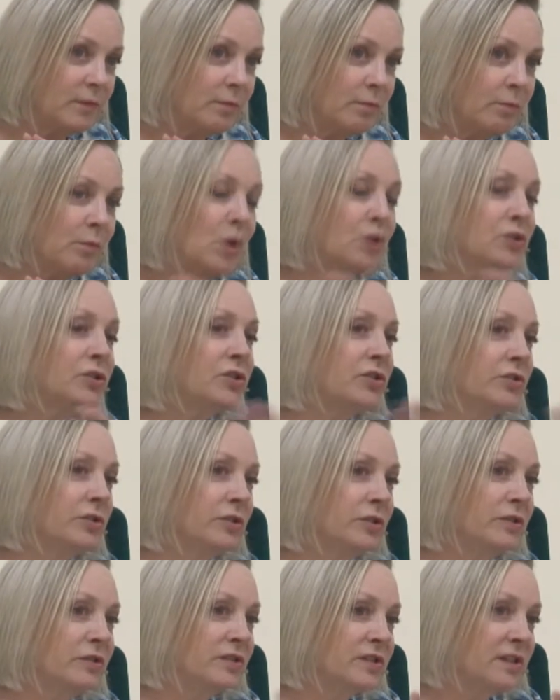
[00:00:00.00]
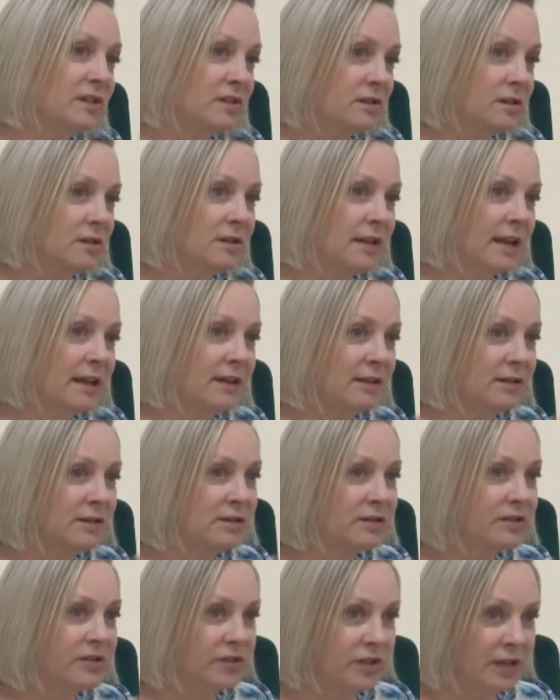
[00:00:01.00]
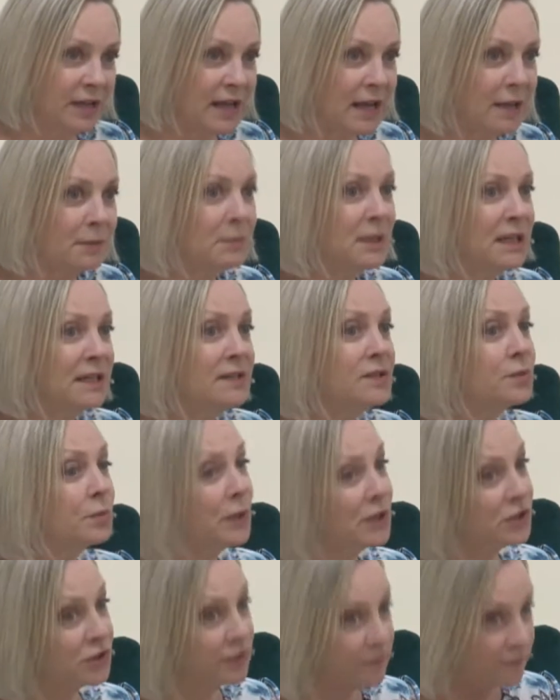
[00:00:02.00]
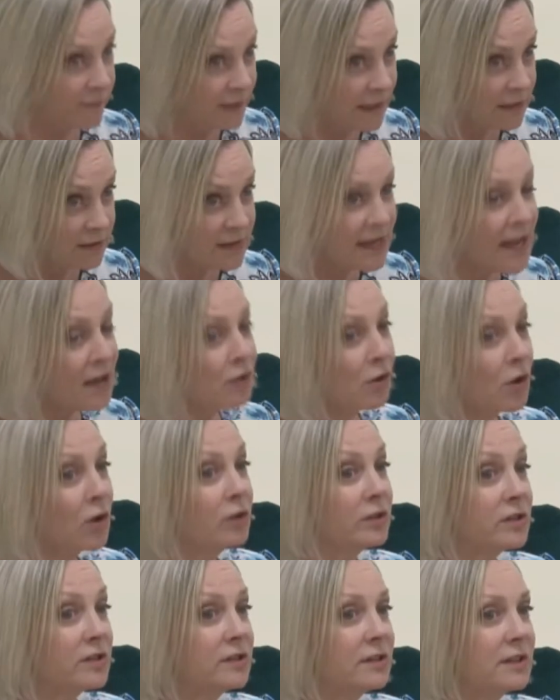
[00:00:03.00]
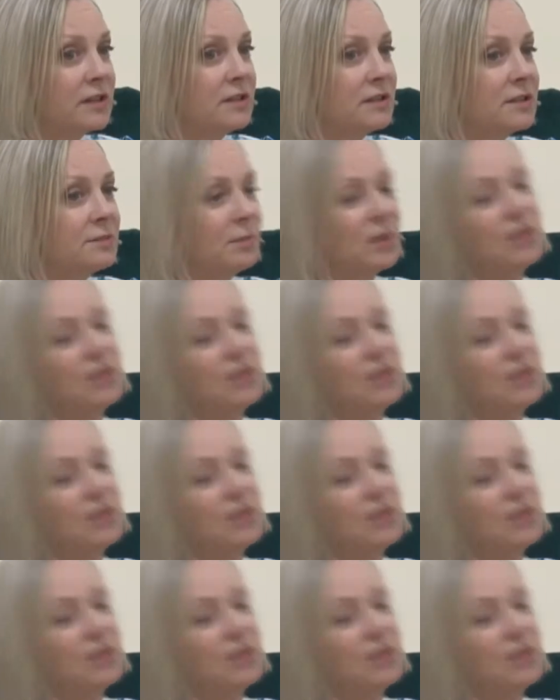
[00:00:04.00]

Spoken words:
monsoons and tsunamis which affect our continent,